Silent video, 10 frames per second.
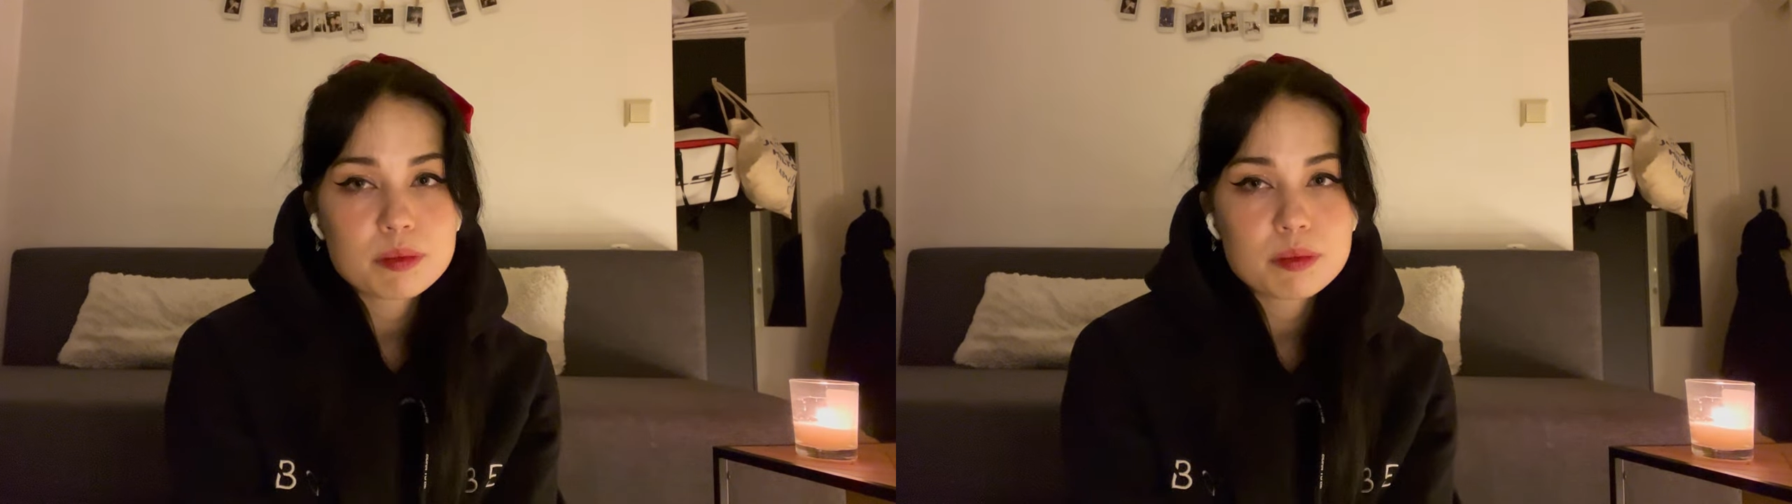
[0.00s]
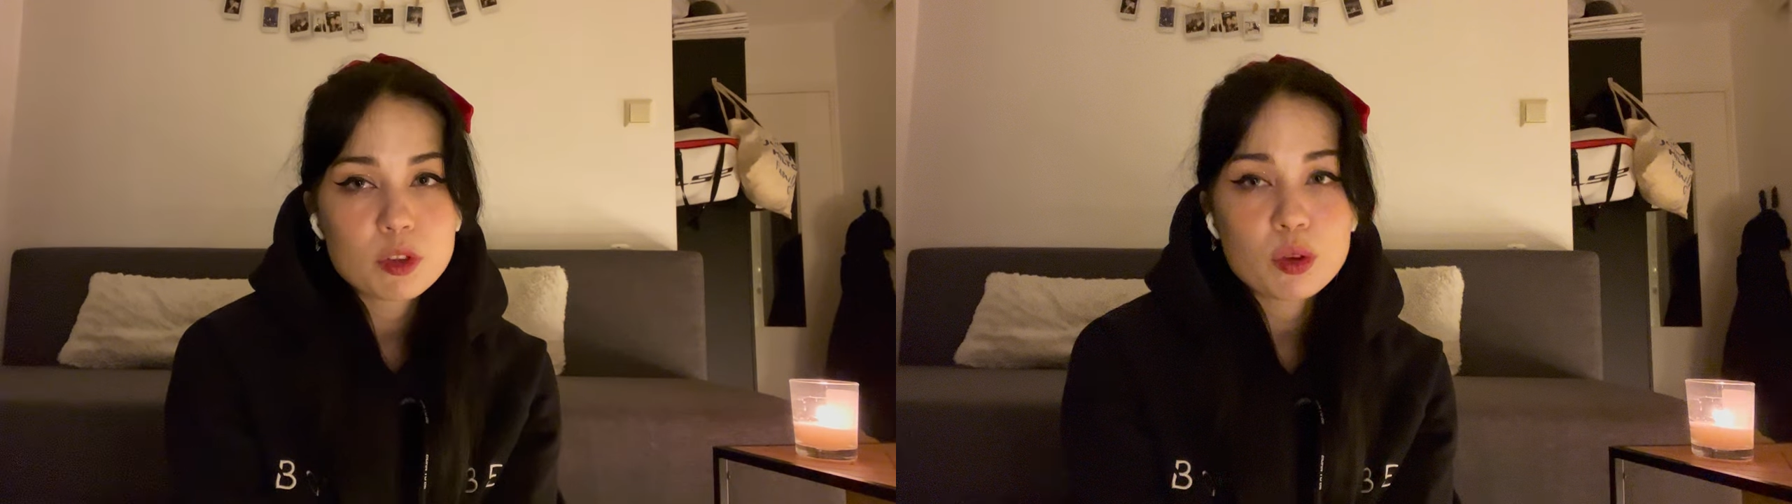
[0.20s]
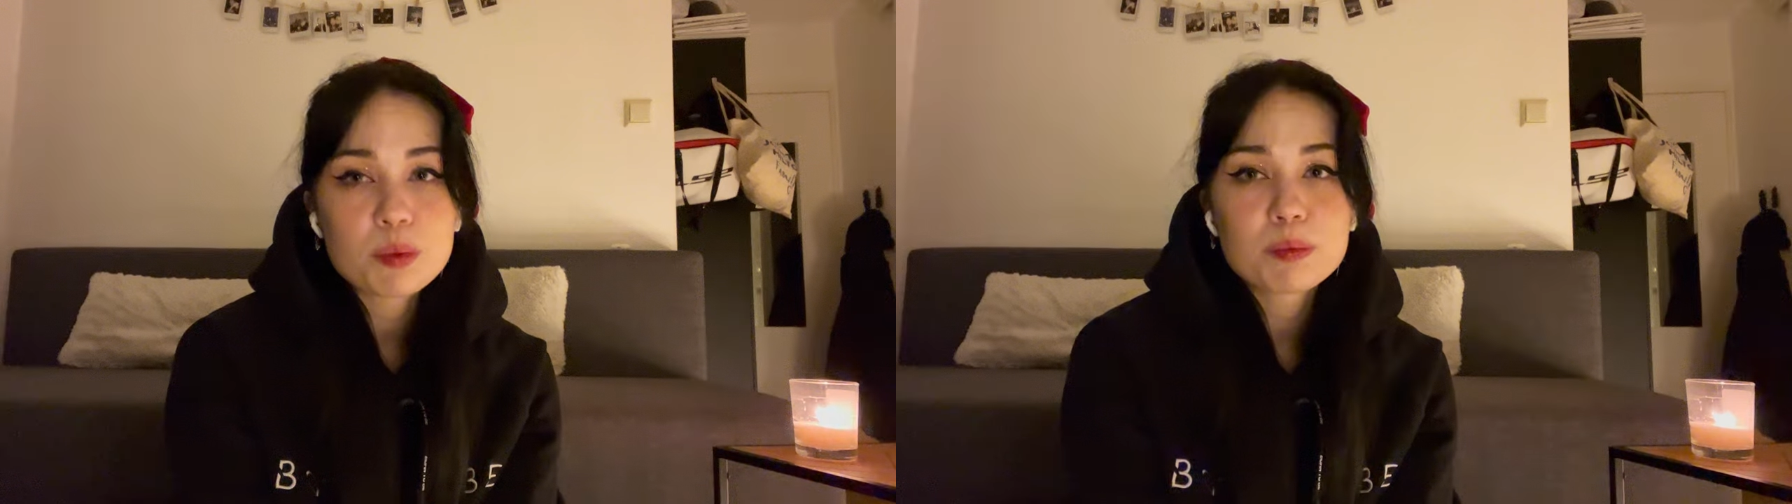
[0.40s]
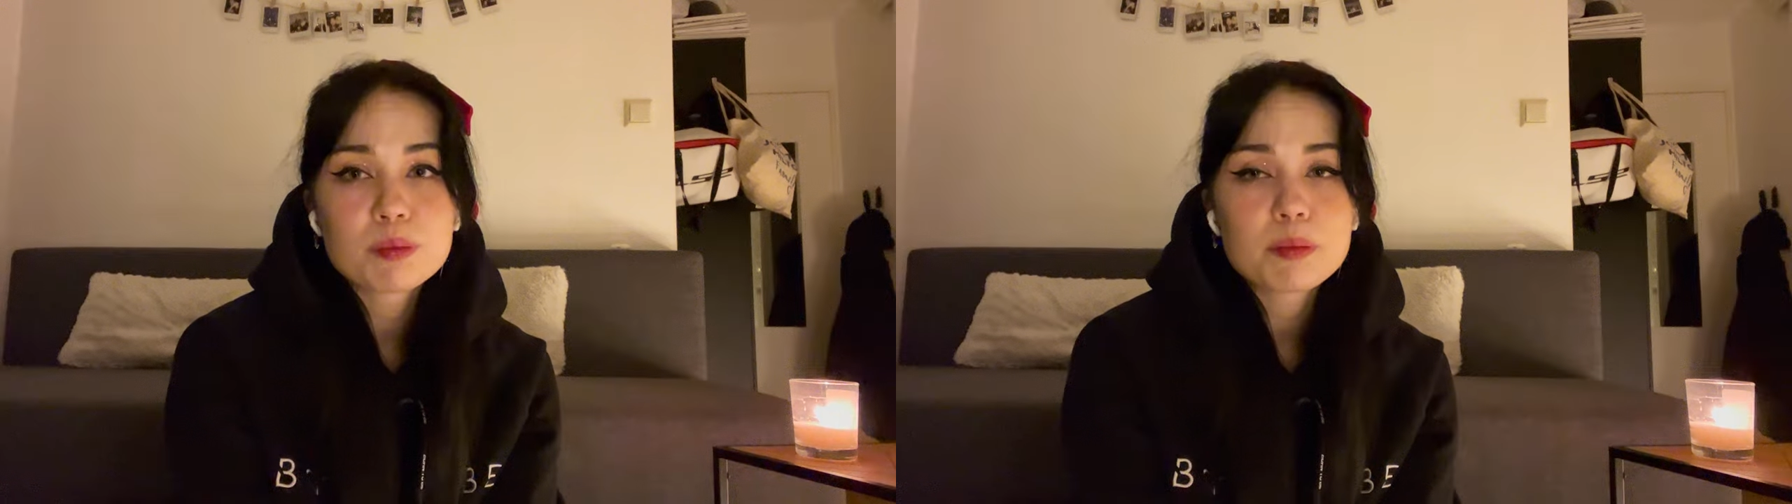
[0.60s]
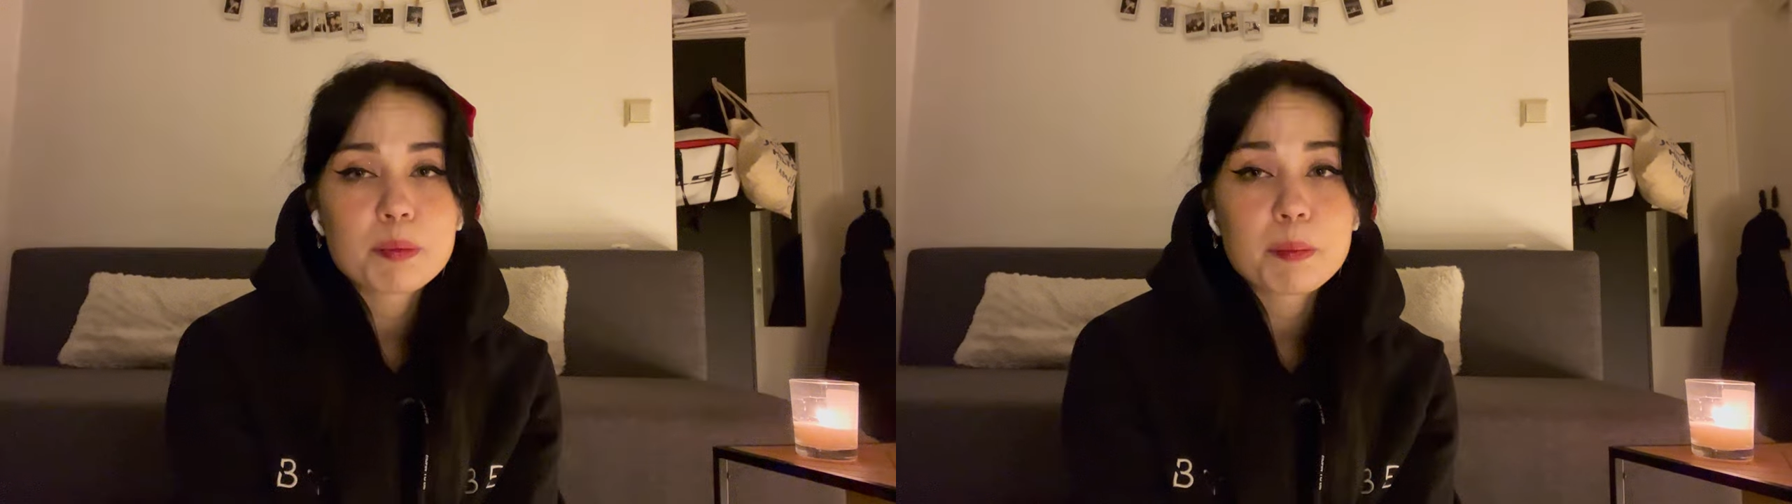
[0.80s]
You
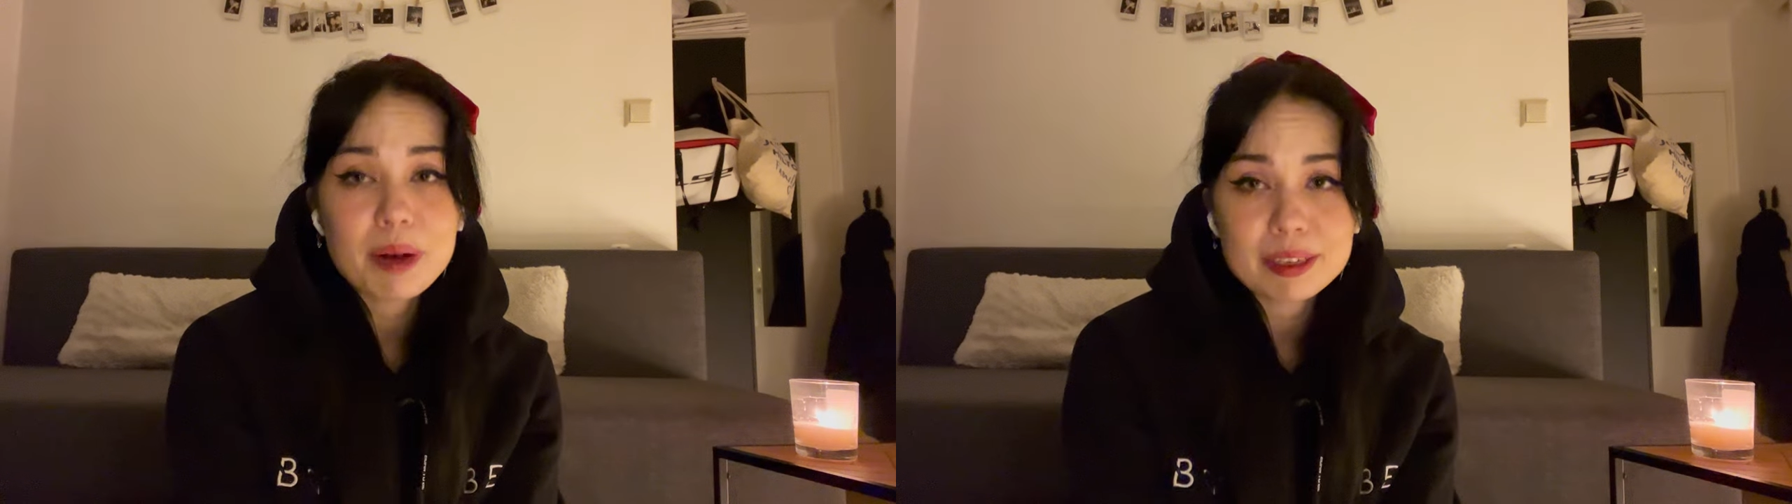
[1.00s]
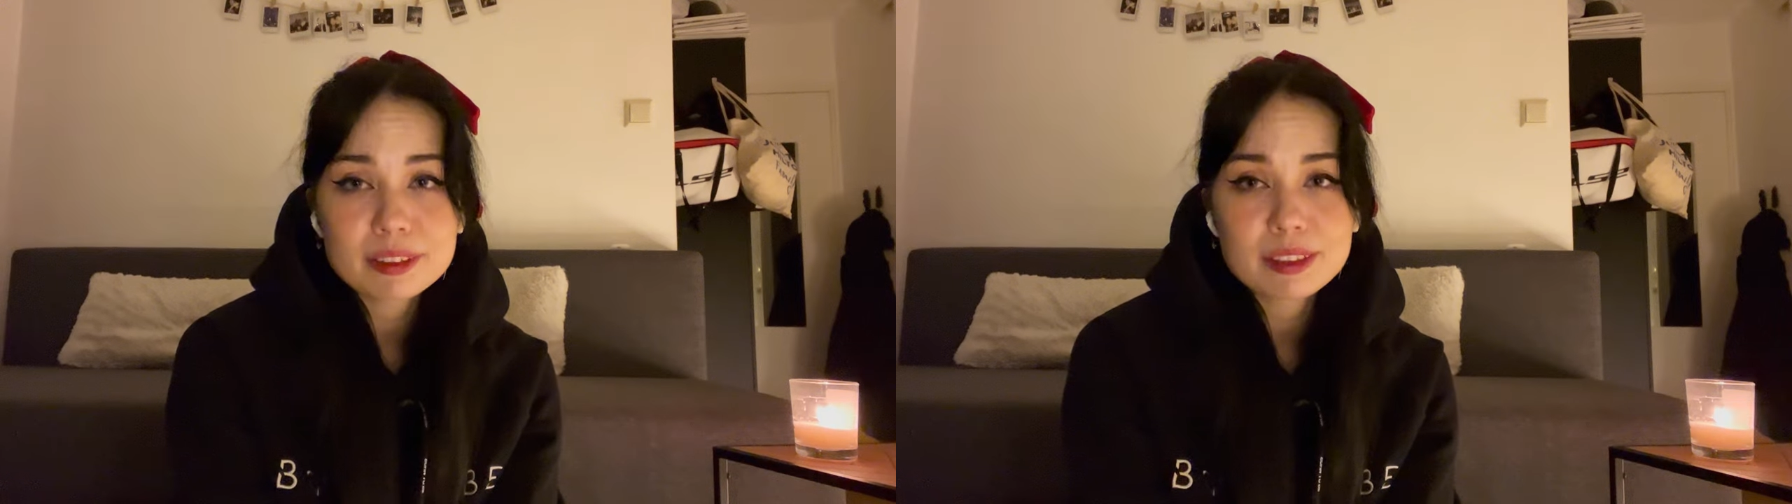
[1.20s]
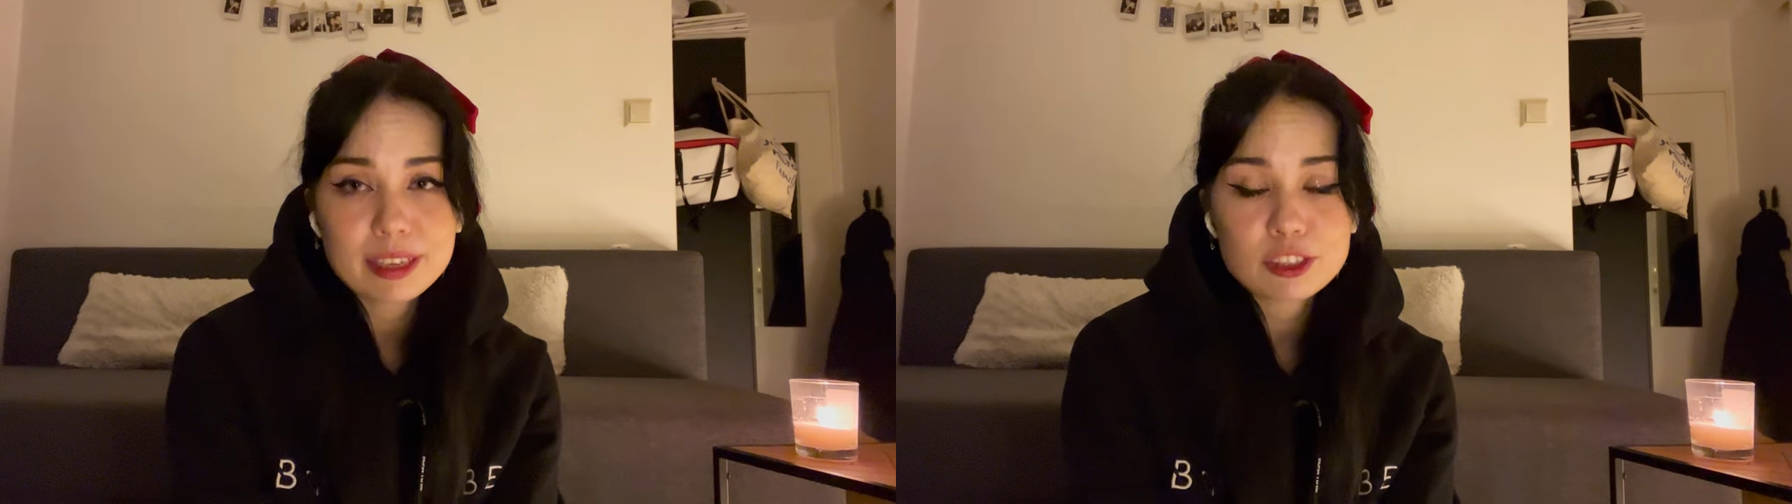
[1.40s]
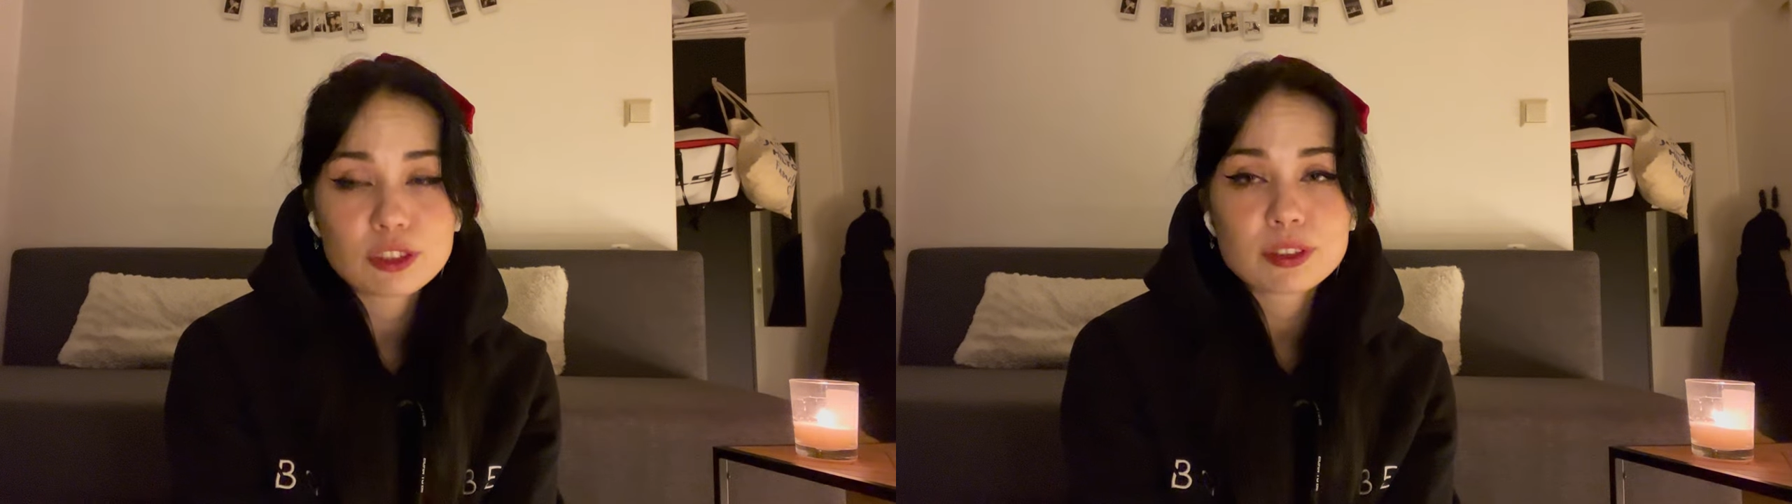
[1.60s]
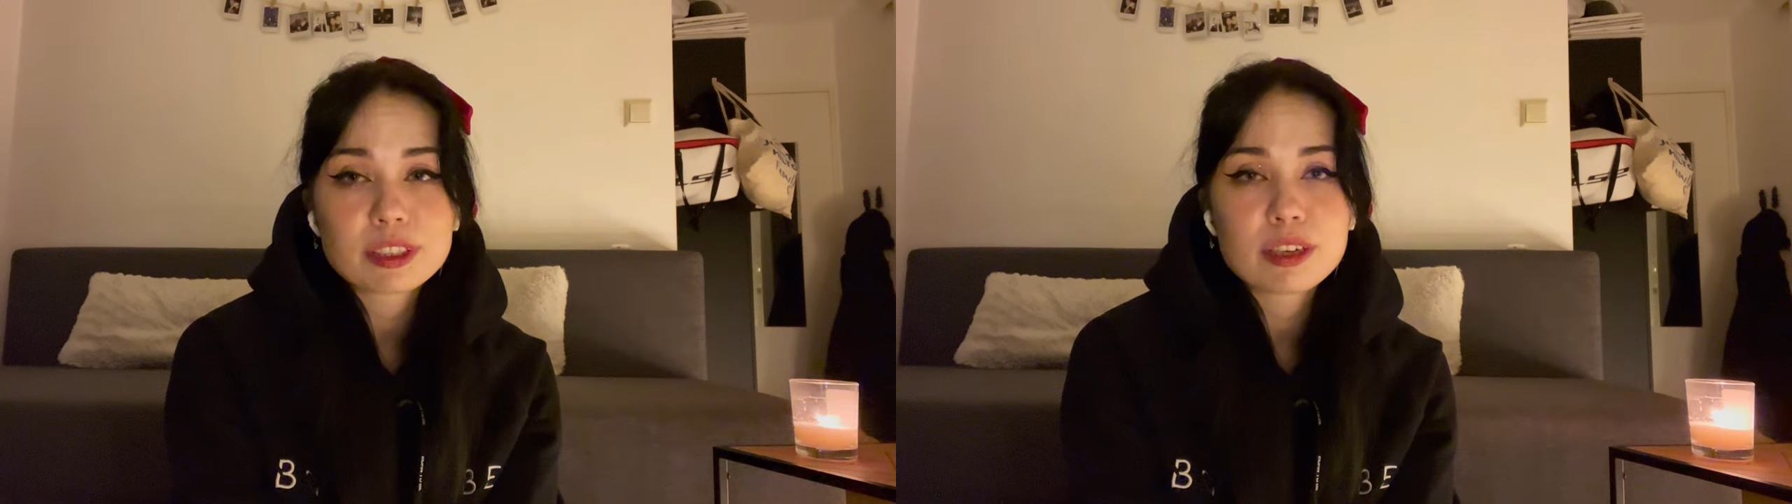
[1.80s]
must let
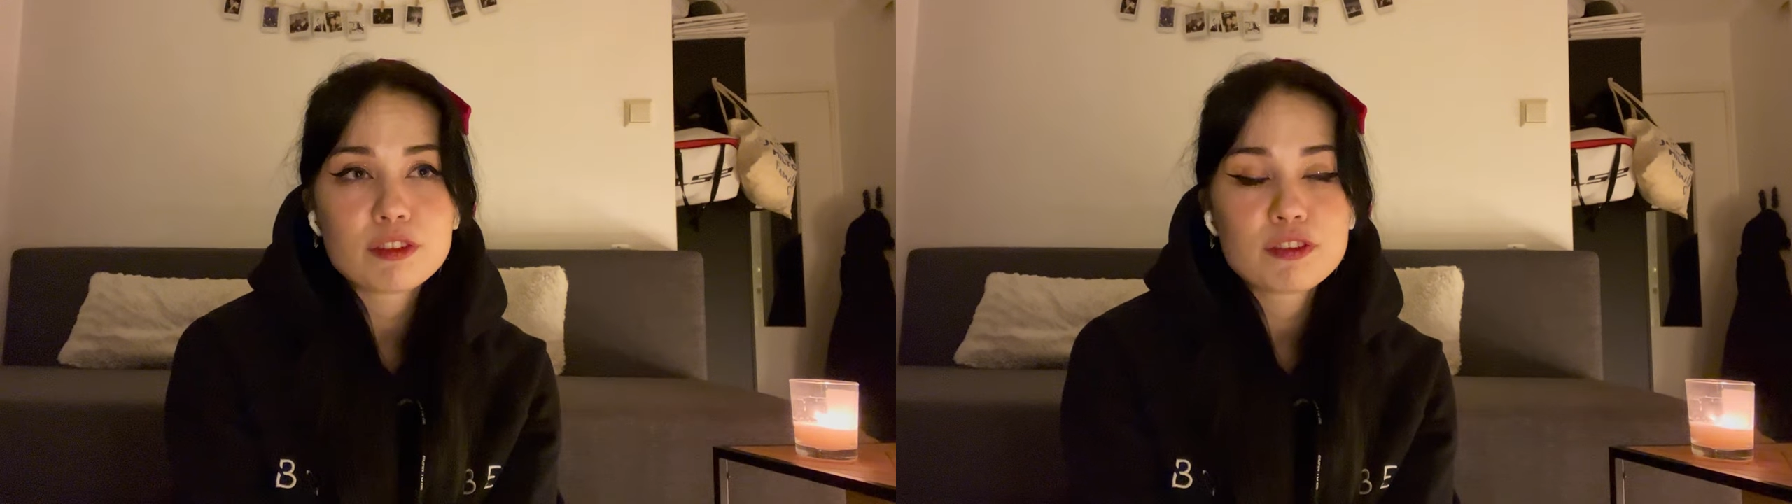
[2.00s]
yourself